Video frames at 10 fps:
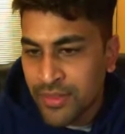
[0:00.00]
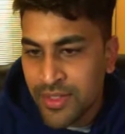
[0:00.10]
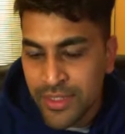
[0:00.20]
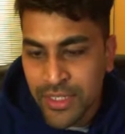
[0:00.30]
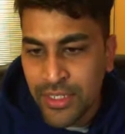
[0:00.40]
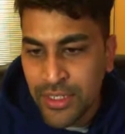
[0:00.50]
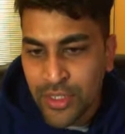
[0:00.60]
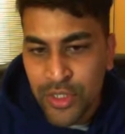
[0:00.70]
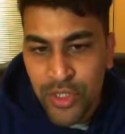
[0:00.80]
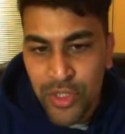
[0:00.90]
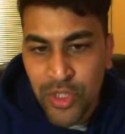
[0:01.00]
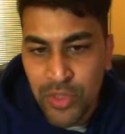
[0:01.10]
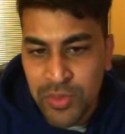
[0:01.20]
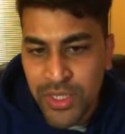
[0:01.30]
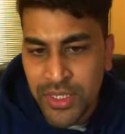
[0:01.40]
See,
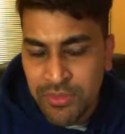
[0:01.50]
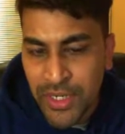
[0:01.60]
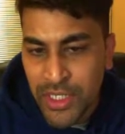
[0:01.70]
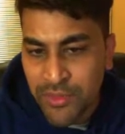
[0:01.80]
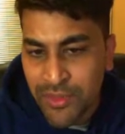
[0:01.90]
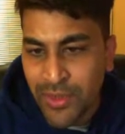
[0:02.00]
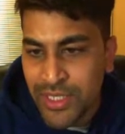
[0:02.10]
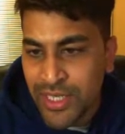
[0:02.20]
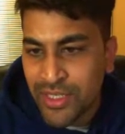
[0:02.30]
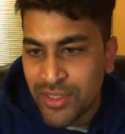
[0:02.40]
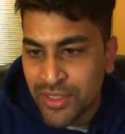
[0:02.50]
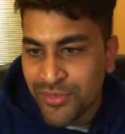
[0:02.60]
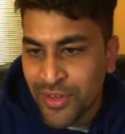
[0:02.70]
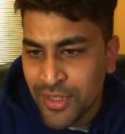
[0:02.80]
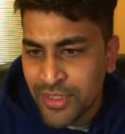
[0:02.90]
Schubert, Beethoven was added to the
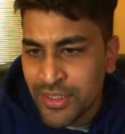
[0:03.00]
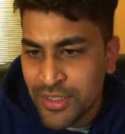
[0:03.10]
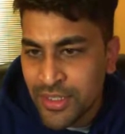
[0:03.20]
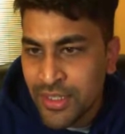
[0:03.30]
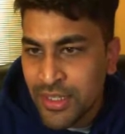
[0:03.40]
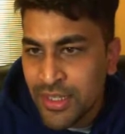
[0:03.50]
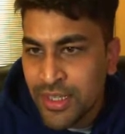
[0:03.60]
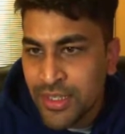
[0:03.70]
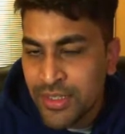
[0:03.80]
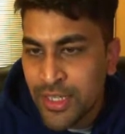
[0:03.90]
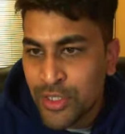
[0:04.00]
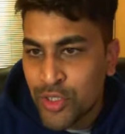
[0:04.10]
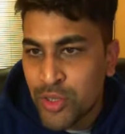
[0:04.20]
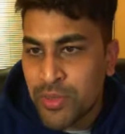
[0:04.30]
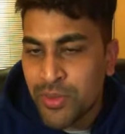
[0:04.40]
front, then
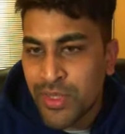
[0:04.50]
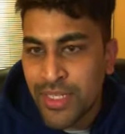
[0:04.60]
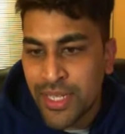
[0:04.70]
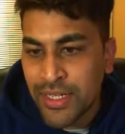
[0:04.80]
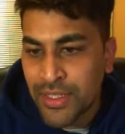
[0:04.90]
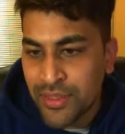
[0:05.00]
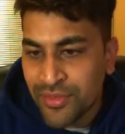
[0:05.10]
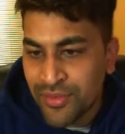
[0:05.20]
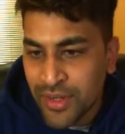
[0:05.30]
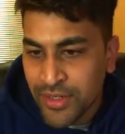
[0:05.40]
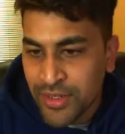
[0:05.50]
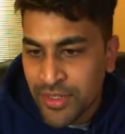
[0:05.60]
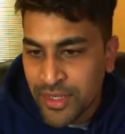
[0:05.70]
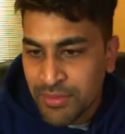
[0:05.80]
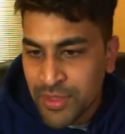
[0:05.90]
Schubert was added to the front.
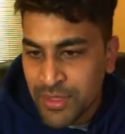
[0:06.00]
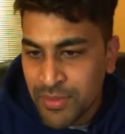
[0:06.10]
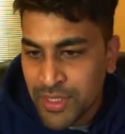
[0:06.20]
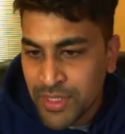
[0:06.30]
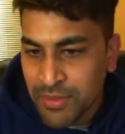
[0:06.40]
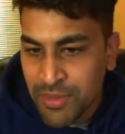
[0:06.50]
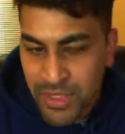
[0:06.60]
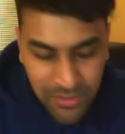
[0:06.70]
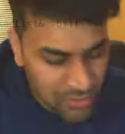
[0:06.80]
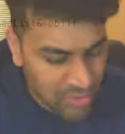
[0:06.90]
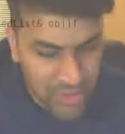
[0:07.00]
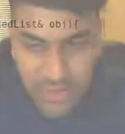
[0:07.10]
Let me just make this a bit smaller.